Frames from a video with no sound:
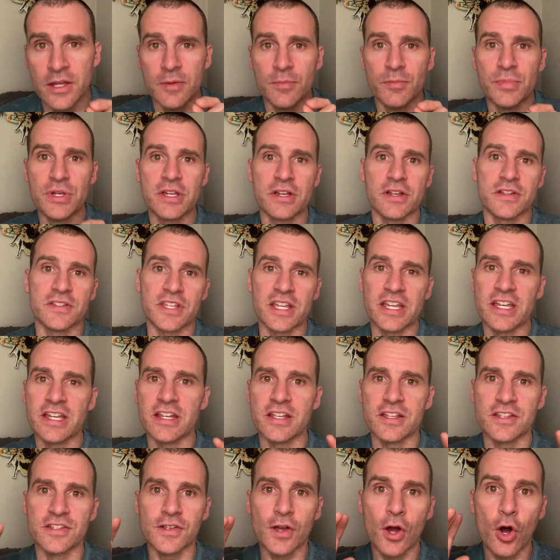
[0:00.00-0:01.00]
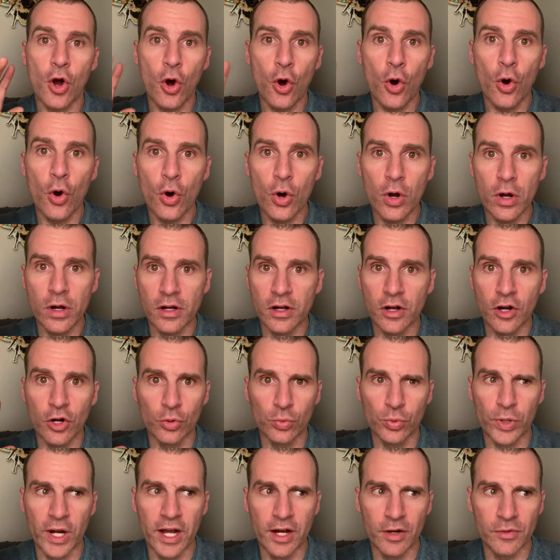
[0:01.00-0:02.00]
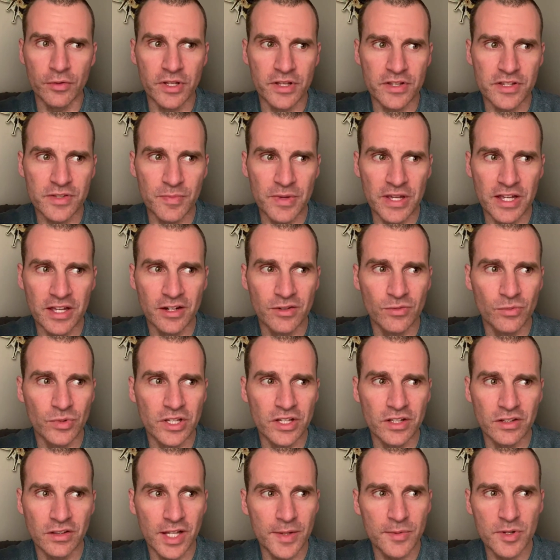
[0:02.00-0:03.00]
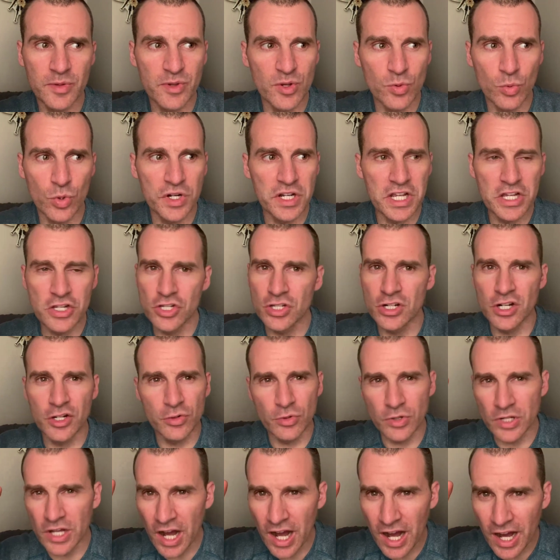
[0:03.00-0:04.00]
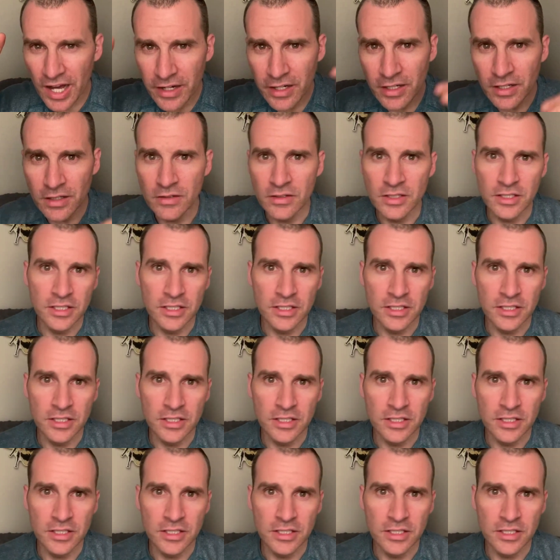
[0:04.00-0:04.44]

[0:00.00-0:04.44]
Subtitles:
because it is all around us, man. We claim to be one nation under God.